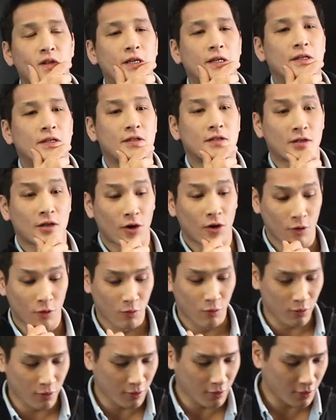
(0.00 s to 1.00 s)

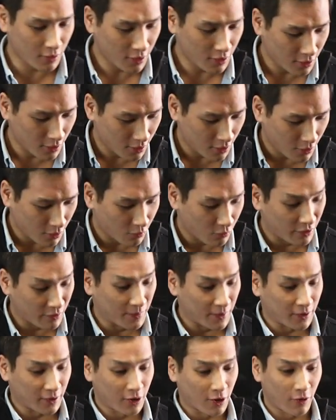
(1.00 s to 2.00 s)
So we've
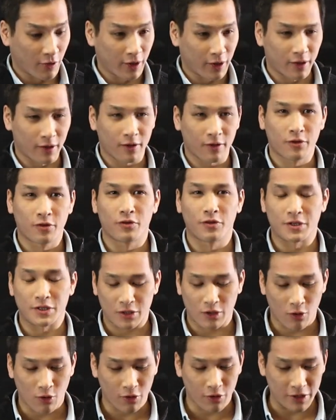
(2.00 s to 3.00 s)
been going through this
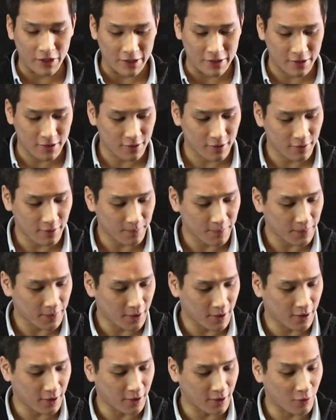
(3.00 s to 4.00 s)
course
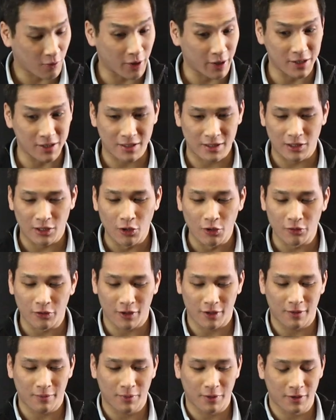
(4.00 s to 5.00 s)
quite
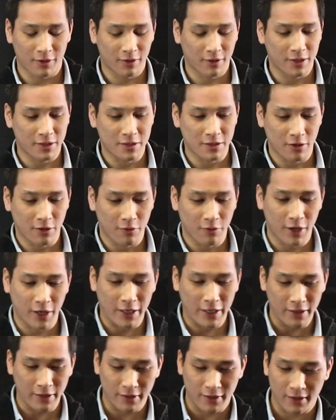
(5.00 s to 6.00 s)
slowly, but that's all
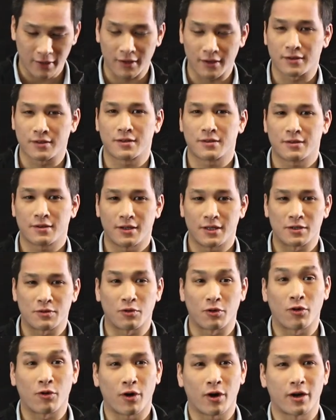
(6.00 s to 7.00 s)
right. It's
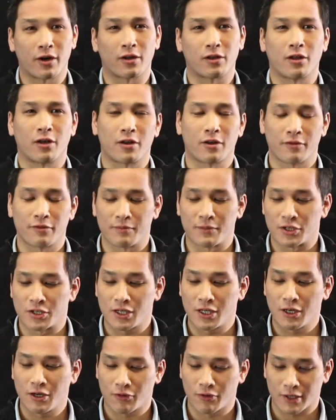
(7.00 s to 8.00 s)
required a lot of
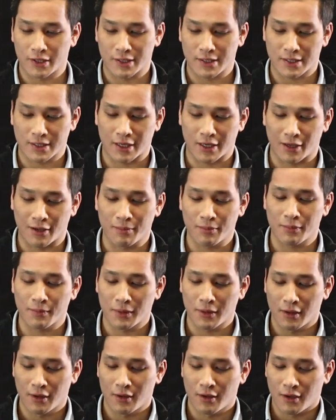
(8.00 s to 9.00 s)
machinery to set up.
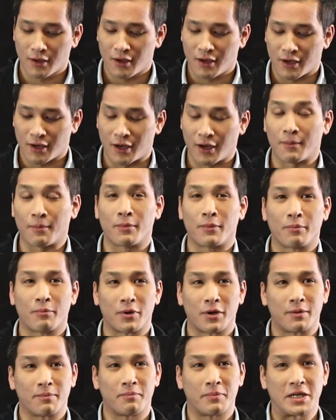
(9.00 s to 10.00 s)

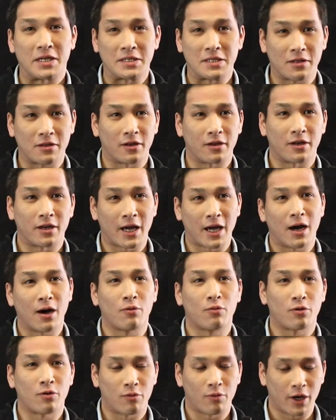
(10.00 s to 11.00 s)
But basically now
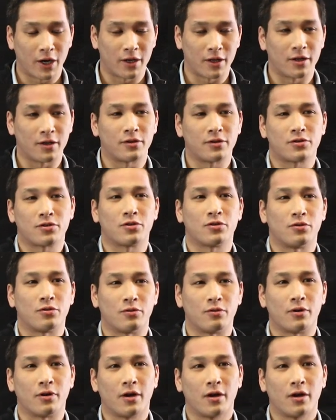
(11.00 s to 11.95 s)
we're ready to